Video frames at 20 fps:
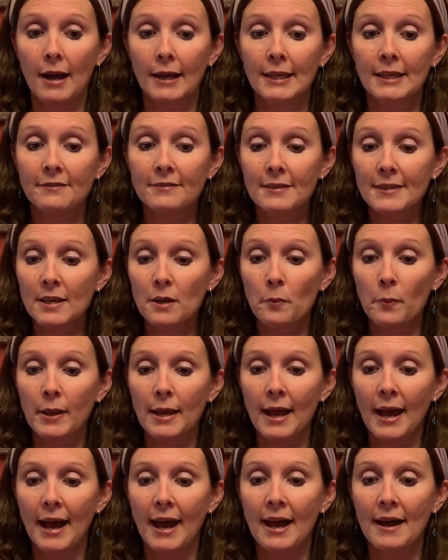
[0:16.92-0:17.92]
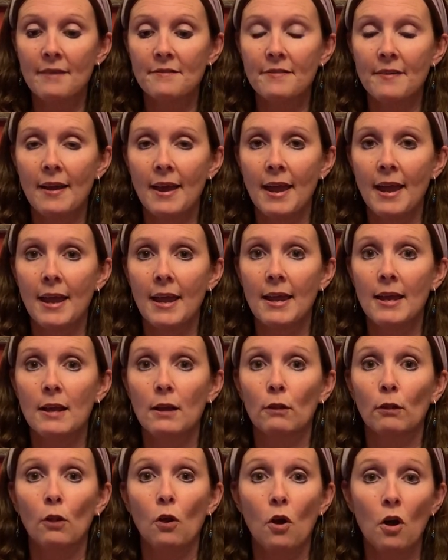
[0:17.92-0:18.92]
Given that we have
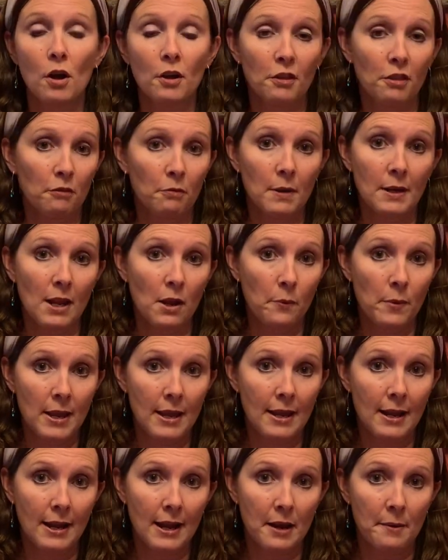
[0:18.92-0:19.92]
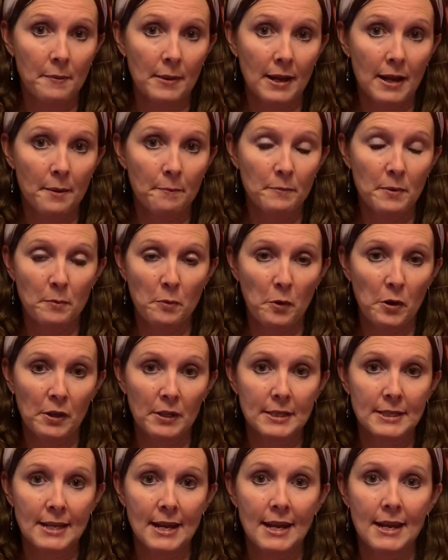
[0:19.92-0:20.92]
a long 3-day weekend coming up,
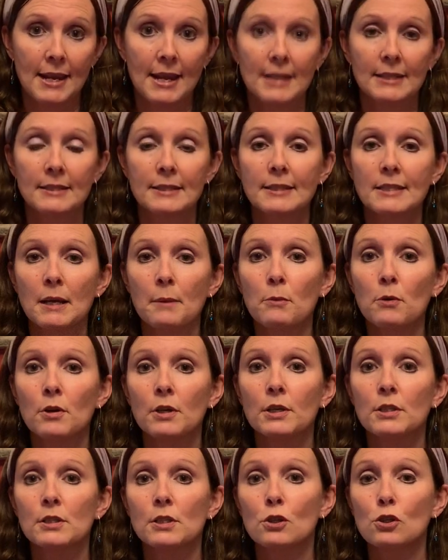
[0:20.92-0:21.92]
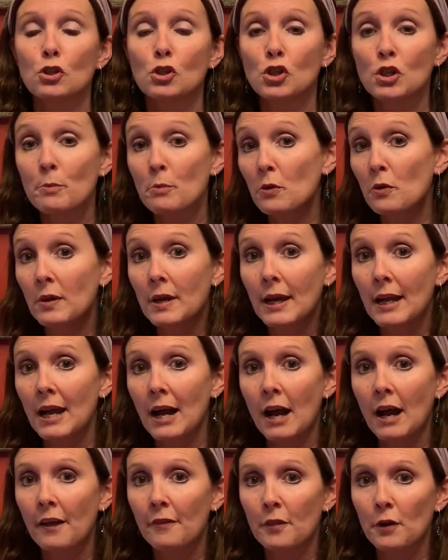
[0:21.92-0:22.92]
Memorial Day, and summer is shimmering
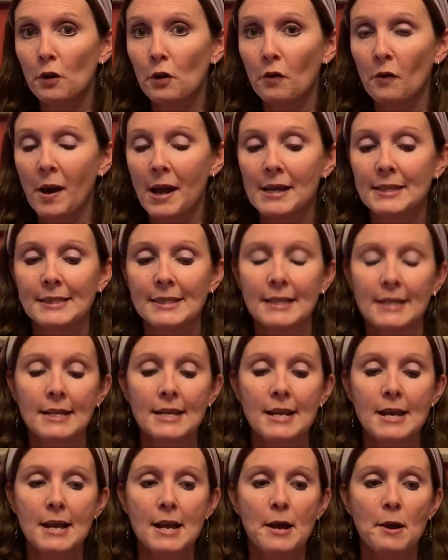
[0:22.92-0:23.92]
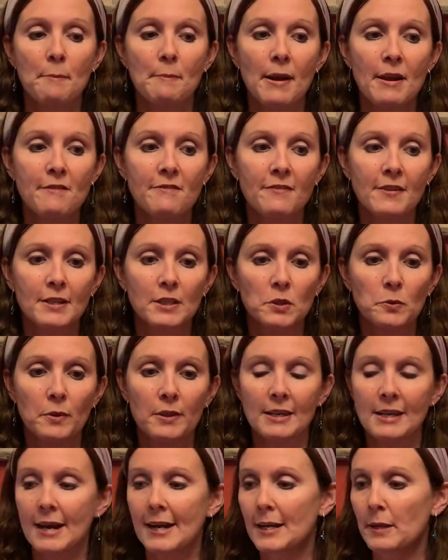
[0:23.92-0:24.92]
on the horizon, my friends
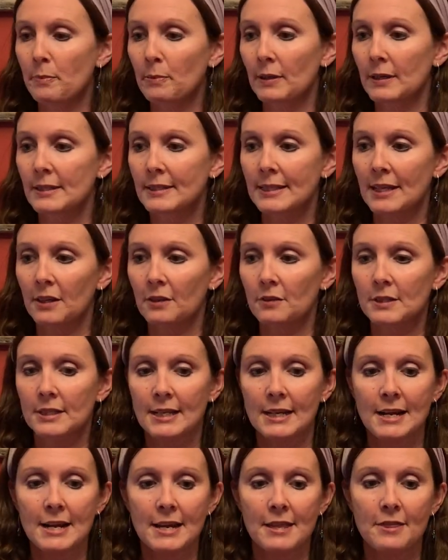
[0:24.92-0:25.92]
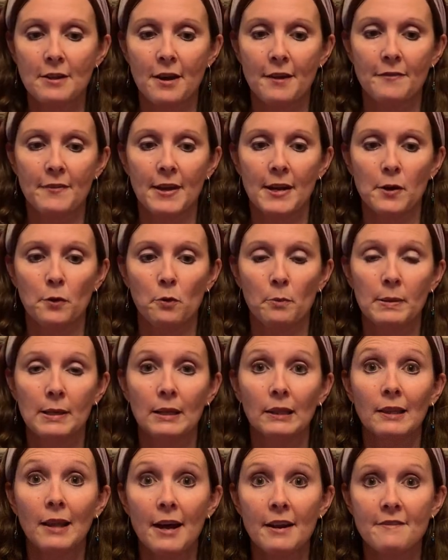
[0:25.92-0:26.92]
with 90 plus cellars and I thought that it would be
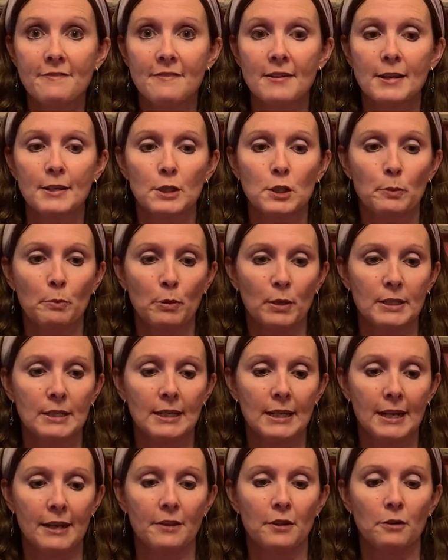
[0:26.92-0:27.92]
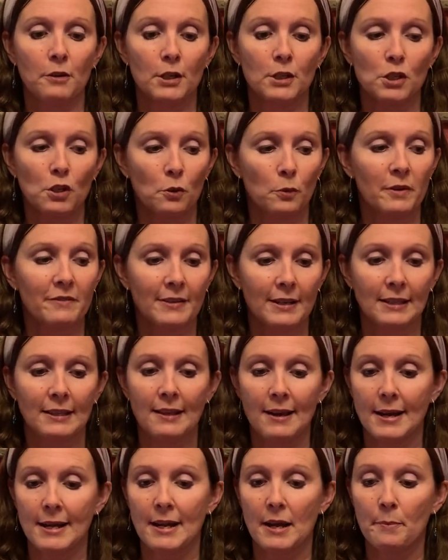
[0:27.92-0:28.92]
a lot of fun to put together a terrific
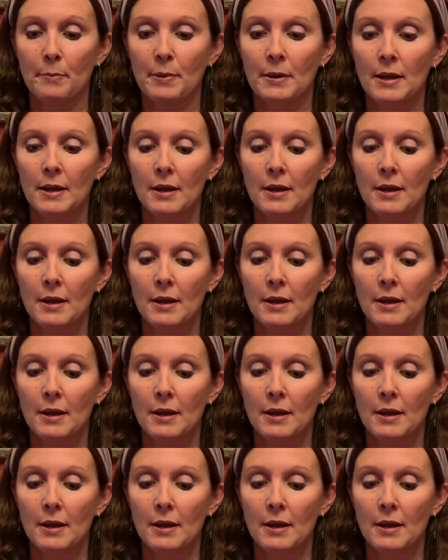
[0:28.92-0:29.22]
lineup